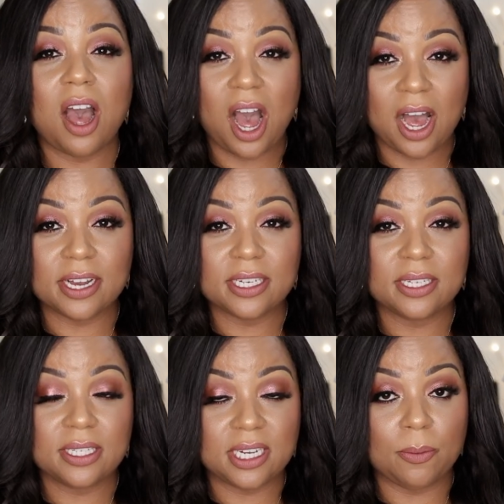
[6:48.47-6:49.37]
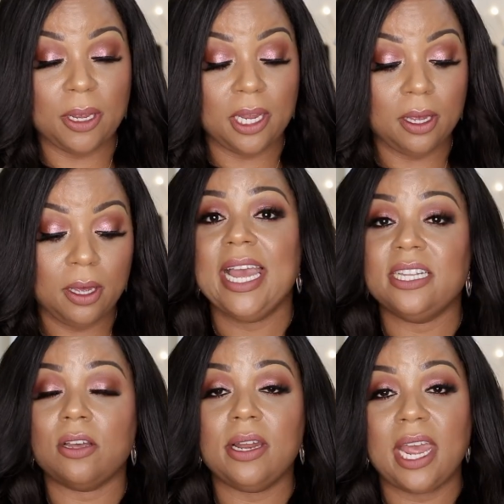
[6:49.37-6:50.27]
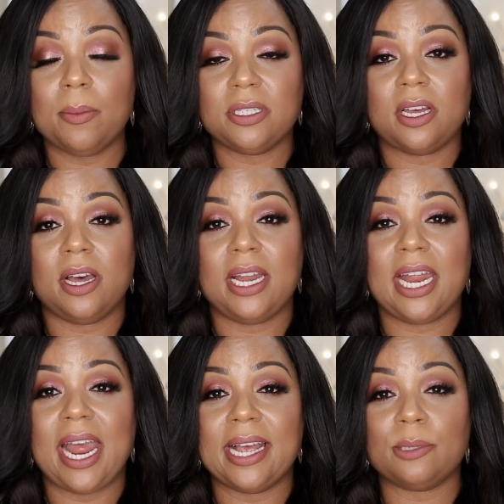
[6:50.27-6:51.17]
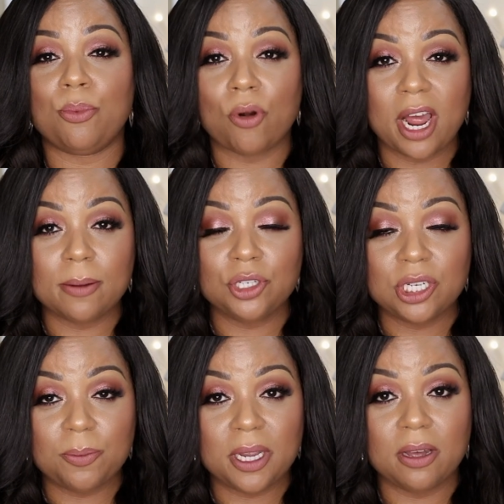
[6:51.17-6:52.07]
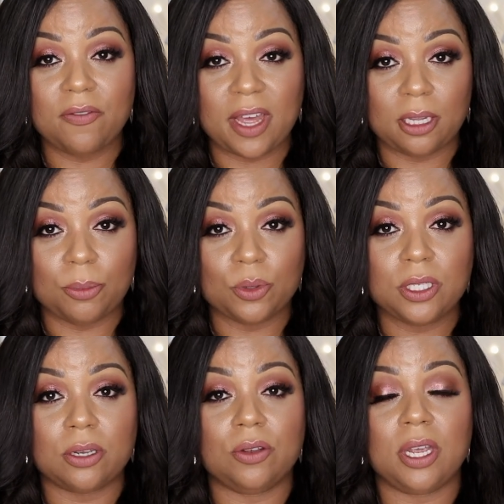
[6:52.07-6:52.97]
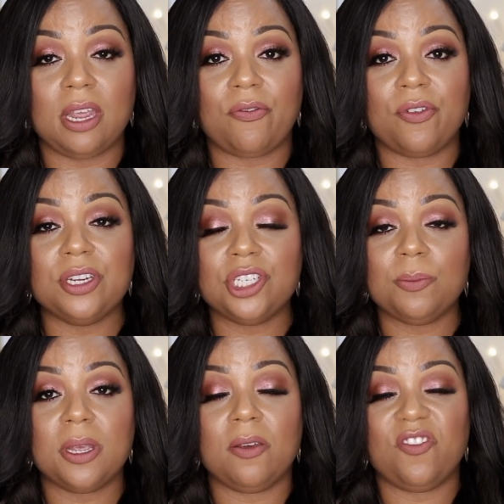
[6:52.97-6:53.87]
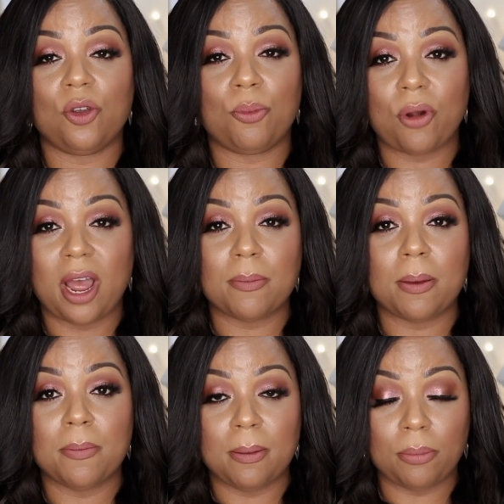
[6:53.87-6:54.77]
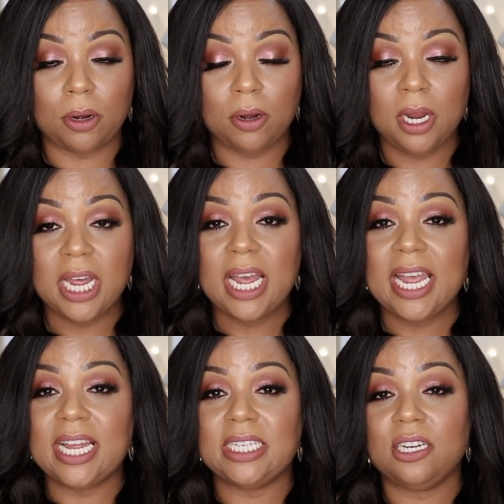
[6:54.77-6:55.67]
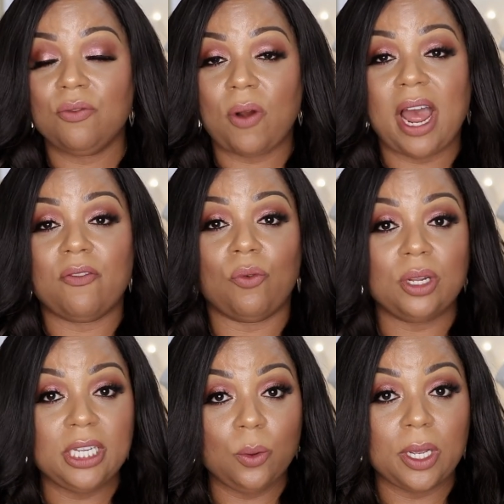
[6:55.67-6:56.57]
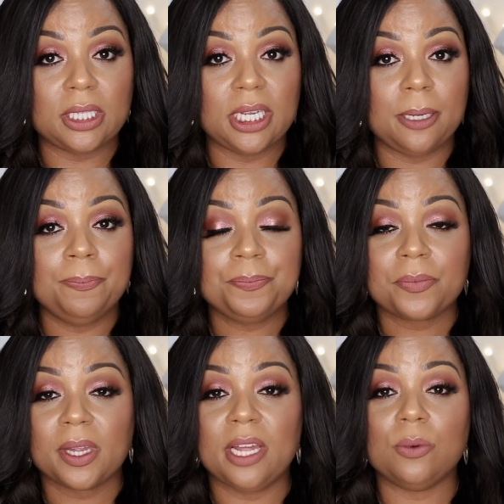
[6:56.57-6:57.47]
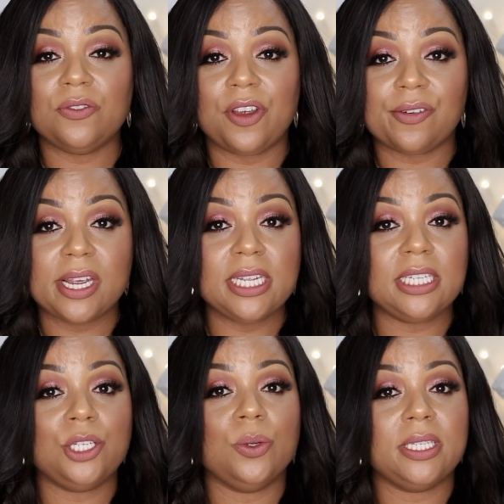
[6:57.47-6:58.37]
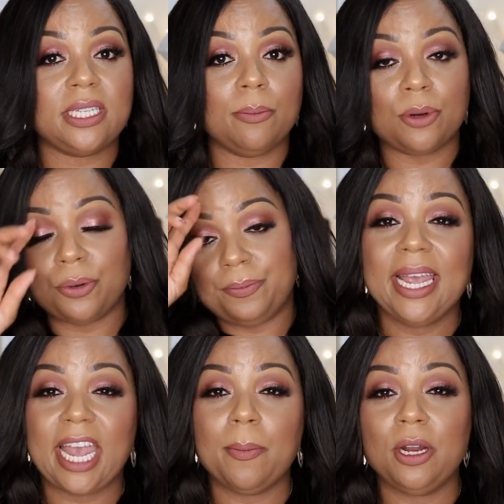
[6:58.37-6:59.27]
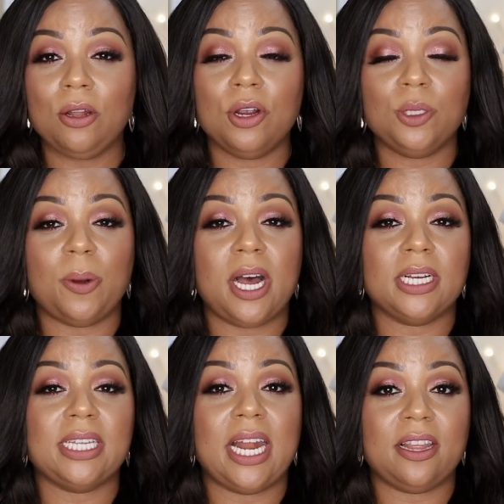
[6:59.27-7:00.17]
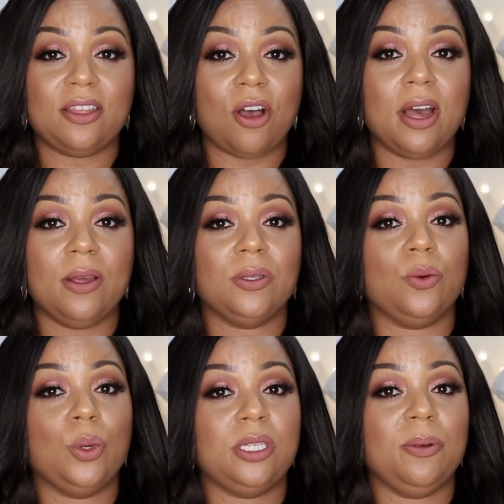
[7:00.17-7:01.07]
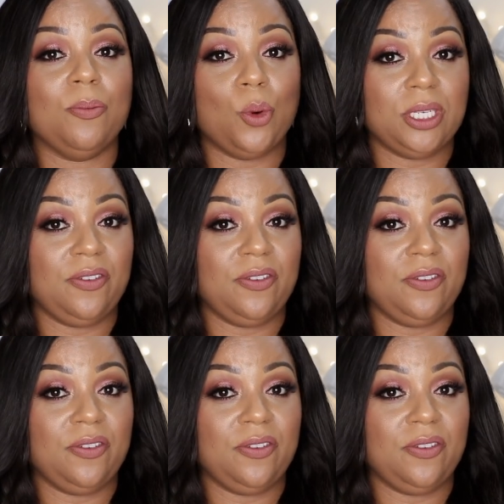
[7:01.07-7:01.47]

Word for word: hot steaming. It's on Amazon. It has Prime shipping available, so you can get free shipping if you're a Prime member. It did arrive really quickly and it was very easy to assemble. It came in a large box and I thought it was going to be more